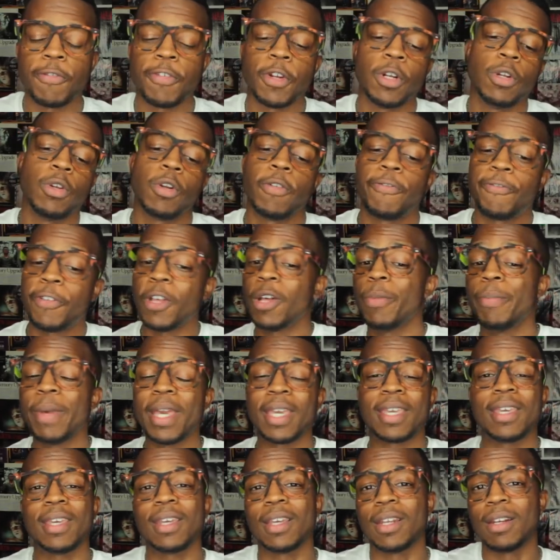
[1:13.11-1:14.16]
if you're new to
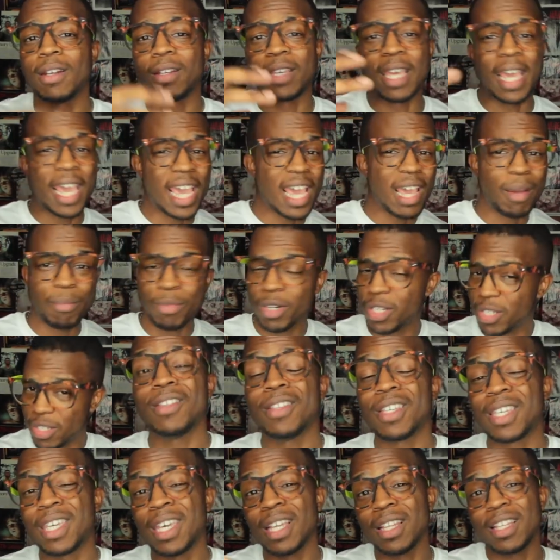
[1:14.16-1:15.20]
filmmaking and cameras,
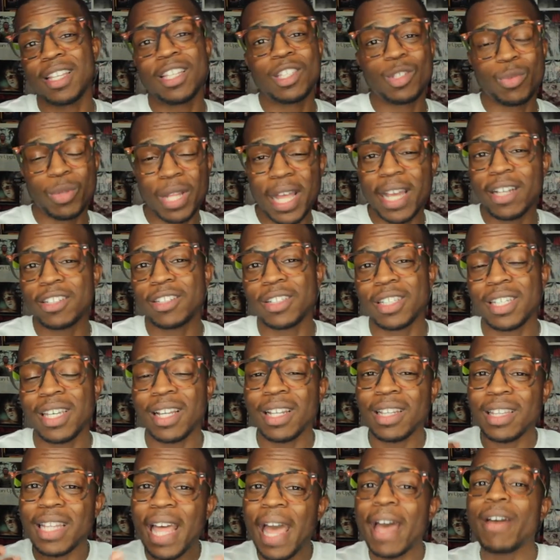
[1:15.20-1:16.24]
then the kit lens will actually
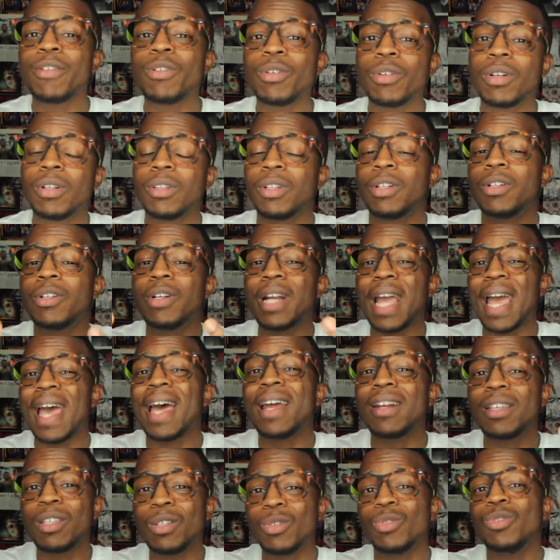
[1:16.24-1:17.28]
allow you to learn
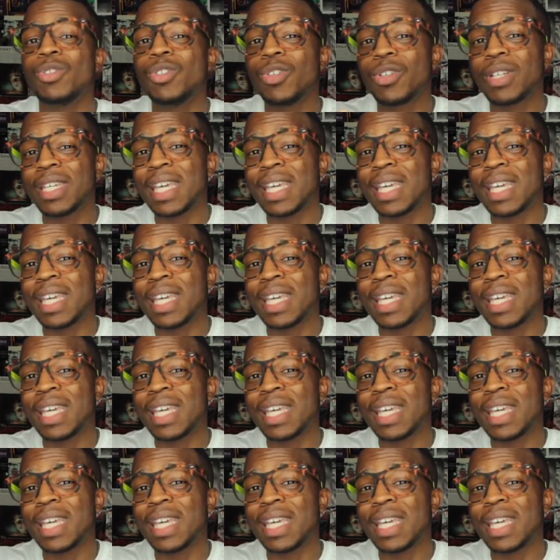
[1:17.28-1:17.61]
how to use your